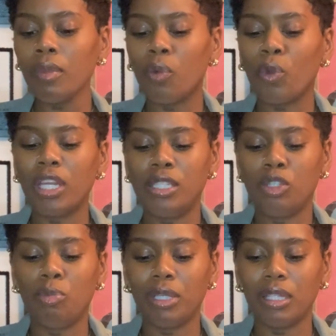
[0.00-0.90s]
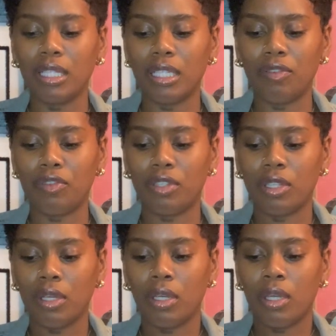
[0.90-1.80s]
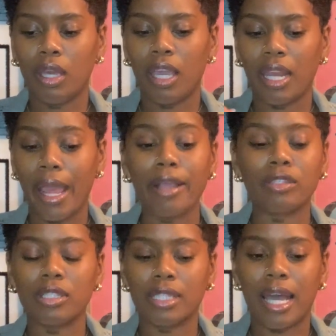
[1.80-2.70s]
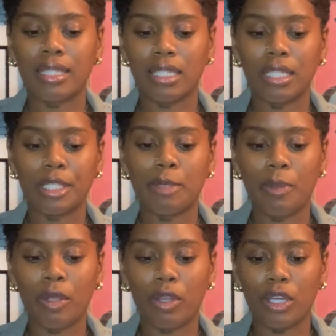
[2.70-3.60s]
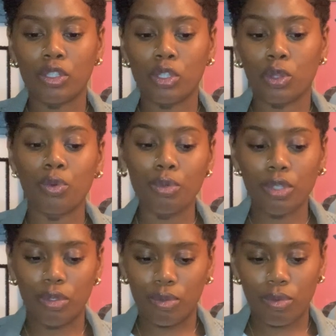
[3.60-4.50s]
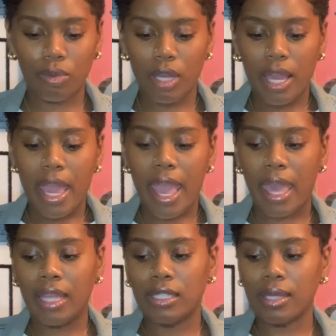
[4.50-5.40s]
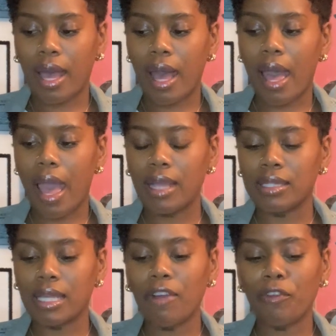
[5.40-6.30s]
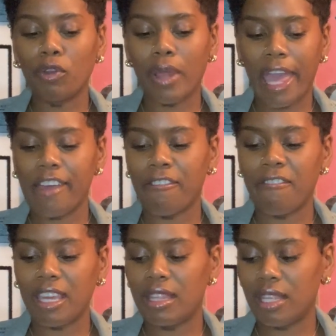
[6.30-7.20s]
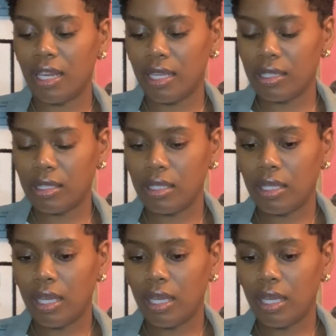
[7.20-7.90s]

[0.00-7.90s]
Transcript: ready to be lived and exercised and experienced through you, and it's time for you to have faith in it.